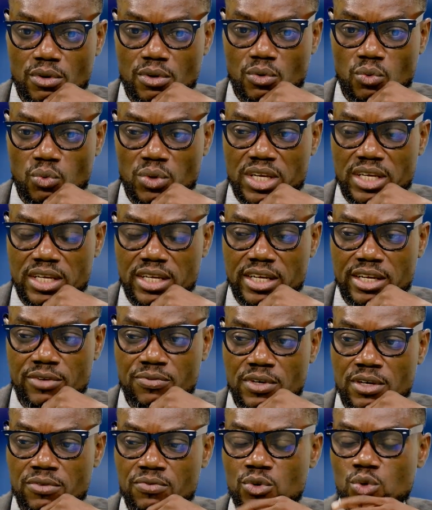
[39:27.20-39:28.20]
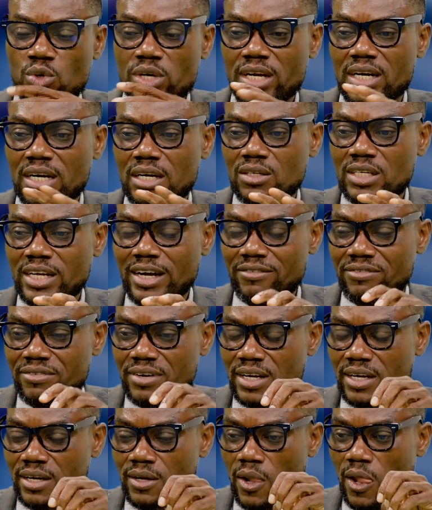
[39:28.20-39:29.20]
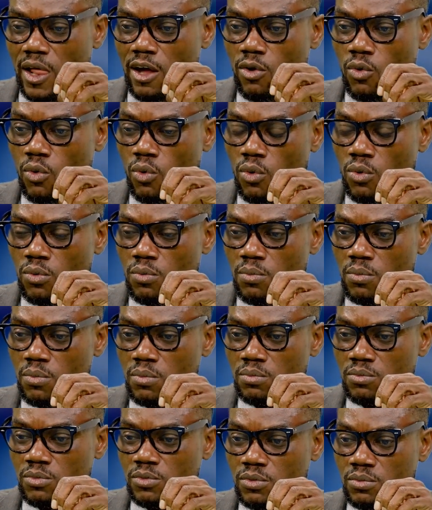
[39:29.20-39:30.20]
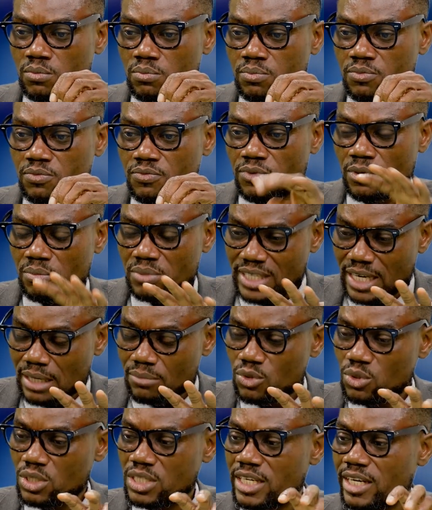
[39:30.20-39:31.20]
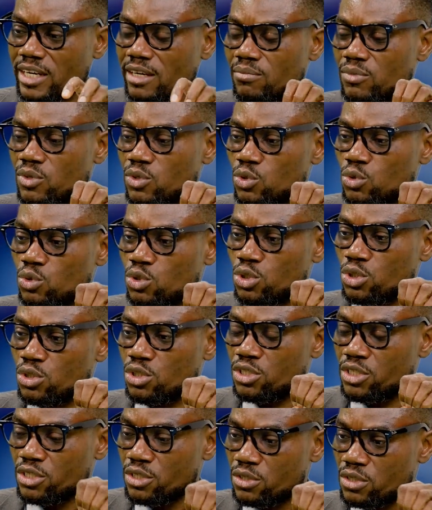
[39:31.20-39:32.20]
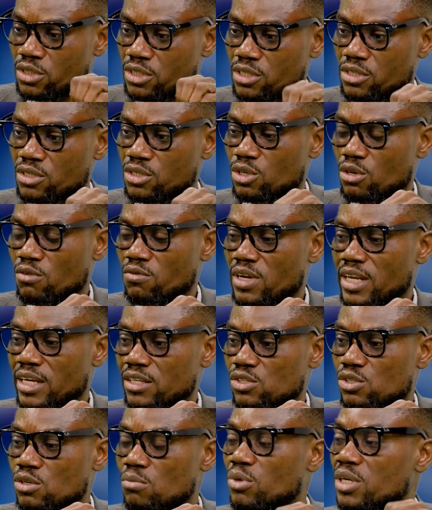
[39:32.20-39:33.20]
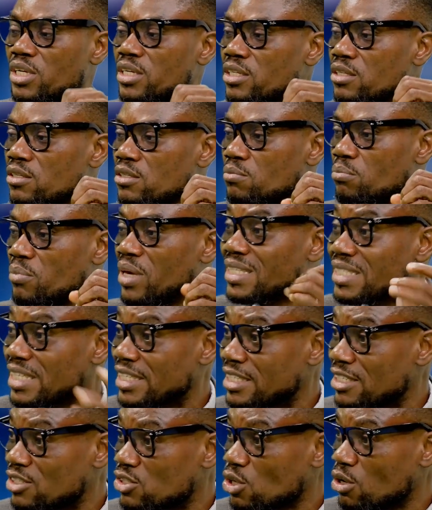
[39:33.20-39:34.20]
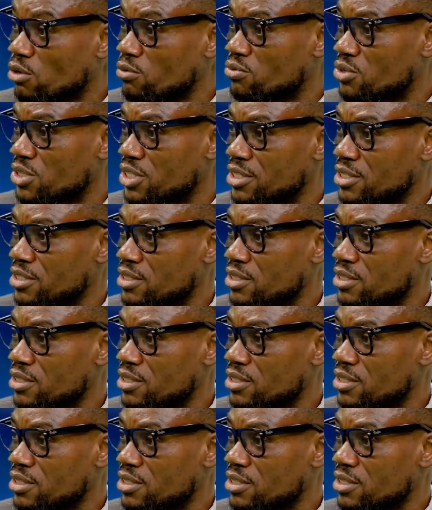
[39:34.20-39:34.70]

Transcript: if you look around Africa, from time to time, you just discover that somebody makes a discovery.